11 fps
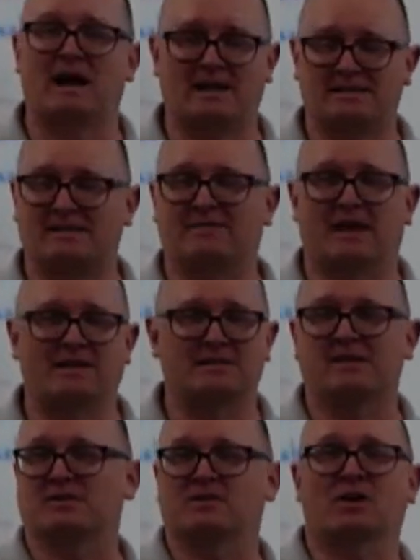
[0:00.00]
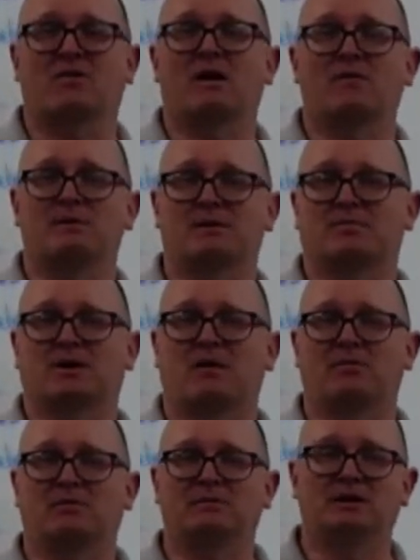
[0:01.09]
if that's going to show up in a
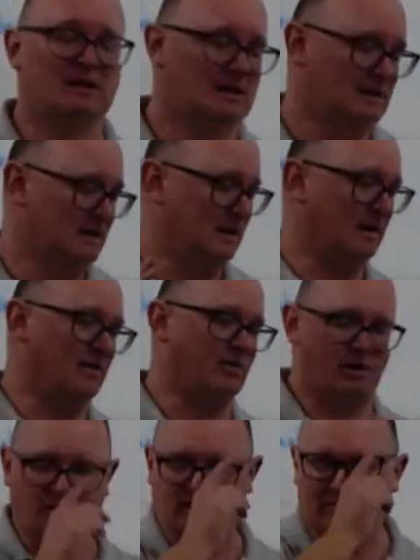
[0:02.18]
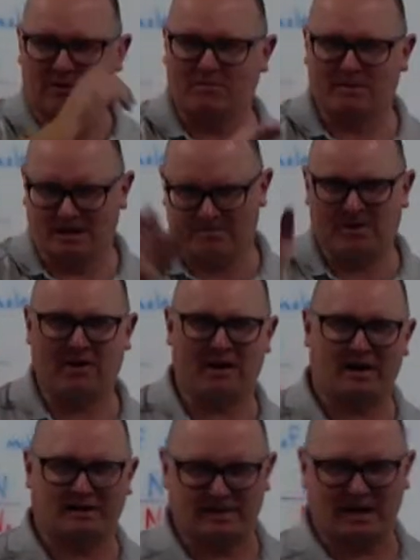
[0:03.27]
problem, or I'll give you a mini periodic
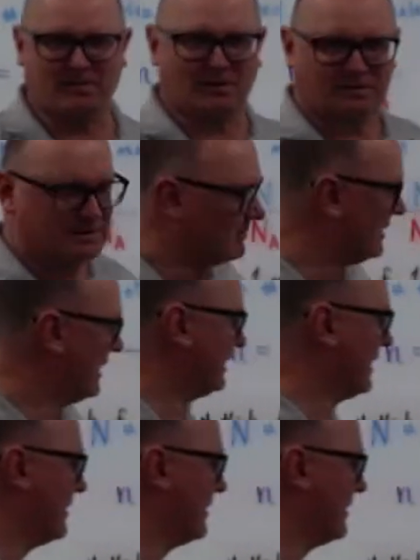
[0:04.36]
table or something like that.